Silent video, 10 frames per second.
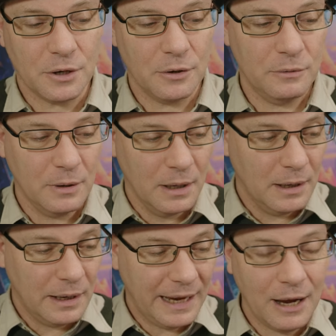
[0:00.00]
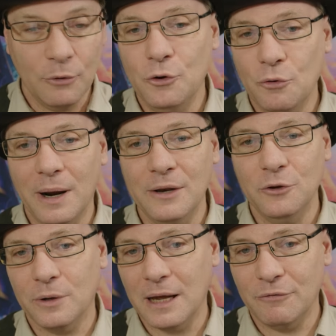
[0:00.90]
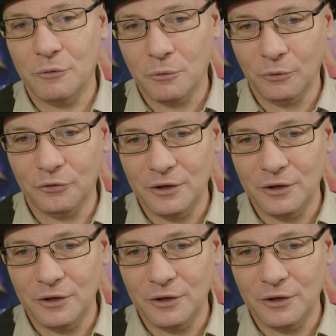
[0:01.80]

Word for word: so, how you run your cover rules